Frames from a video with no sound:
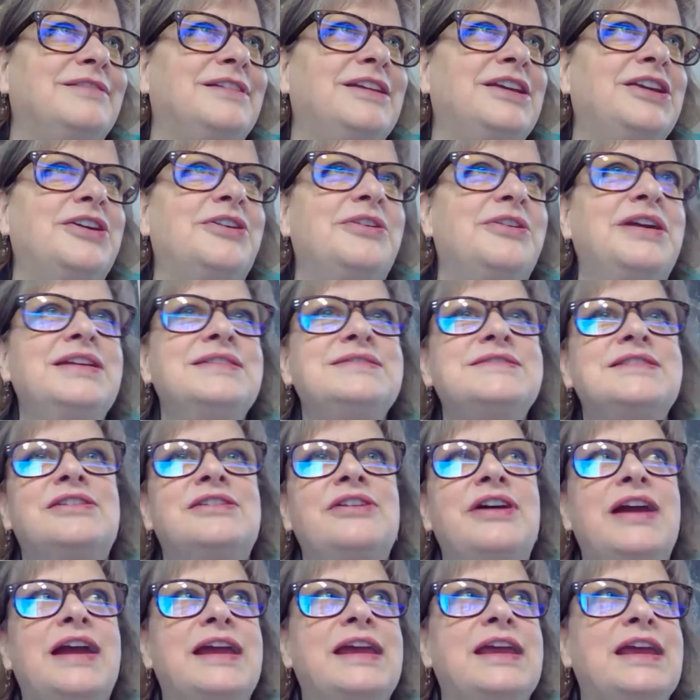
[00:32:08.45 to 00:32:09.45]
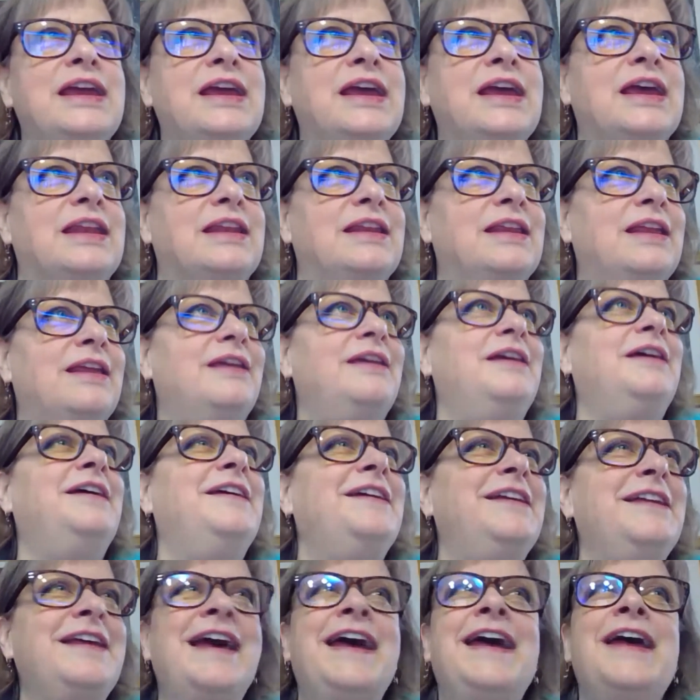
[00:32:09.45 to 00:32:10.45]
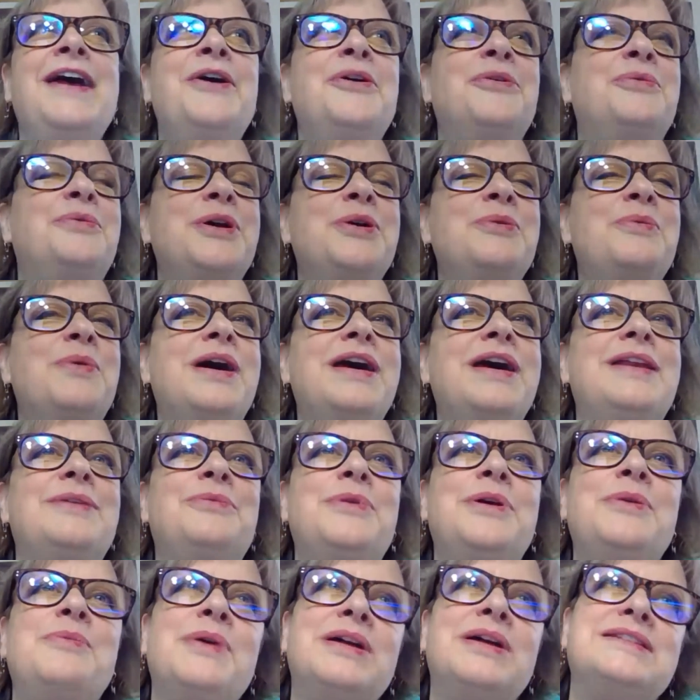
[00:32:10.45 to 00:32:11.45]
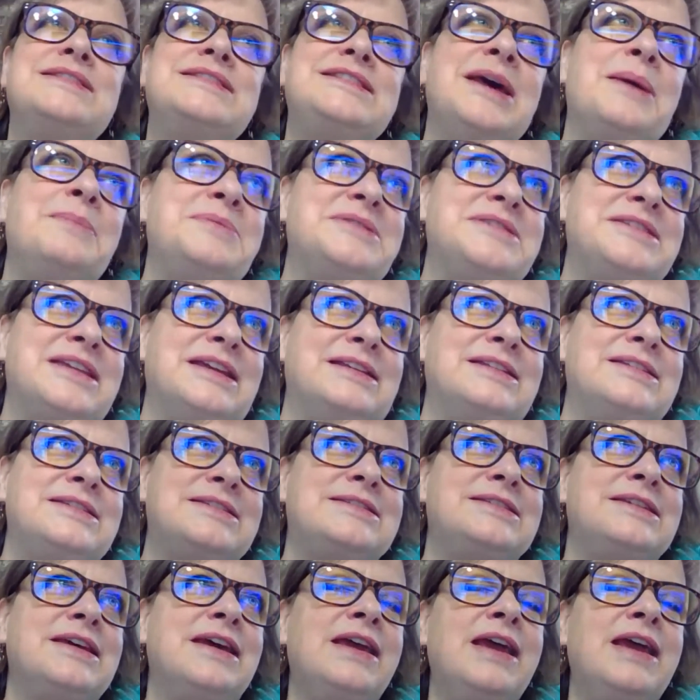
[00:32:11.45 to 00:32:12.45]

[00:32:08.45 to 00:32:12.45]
you know, he's a great kid. we want substance.